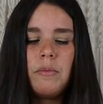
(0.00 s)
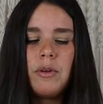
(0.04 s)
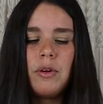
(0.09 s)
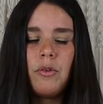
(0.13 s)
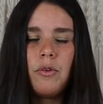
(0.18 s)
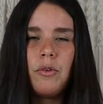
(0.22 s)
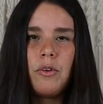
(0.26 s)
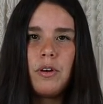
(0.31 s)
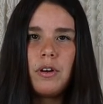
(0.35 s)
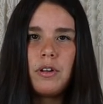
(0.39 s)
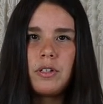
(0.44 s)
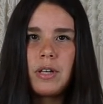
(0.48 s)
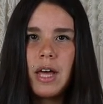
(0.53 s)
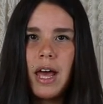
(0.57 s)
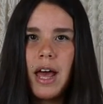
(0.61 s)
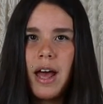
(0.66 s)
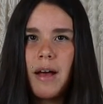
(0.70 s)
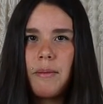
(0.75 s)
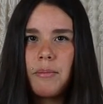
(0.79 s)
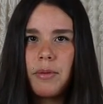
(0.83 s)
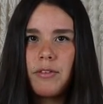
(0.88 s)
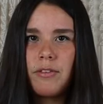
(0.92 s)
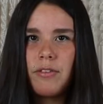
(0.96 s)
in order to
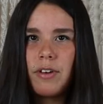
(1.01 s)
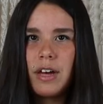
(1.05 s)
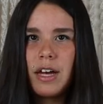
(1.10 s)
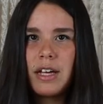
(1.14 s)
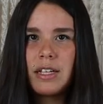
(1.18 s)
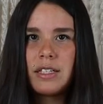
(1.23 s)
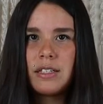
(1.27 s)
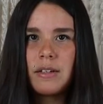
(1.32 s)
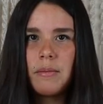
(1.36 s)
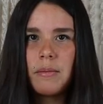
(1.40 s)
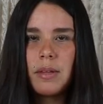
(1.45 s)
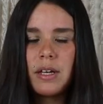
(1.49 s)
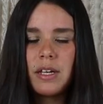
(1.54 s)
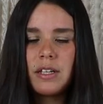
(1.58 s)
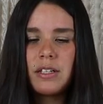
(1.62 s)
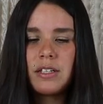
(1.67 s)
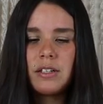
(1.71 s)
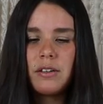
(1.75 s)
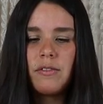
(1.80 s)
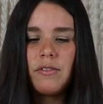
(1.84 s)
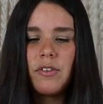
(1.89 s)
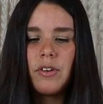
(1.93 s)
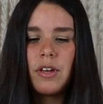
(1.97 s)
amplify something.
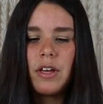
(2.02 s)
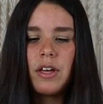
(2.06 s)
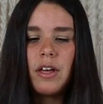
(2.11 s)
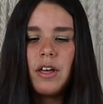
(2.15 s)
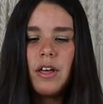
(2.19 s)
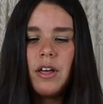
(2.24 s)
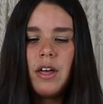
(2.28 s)
So if you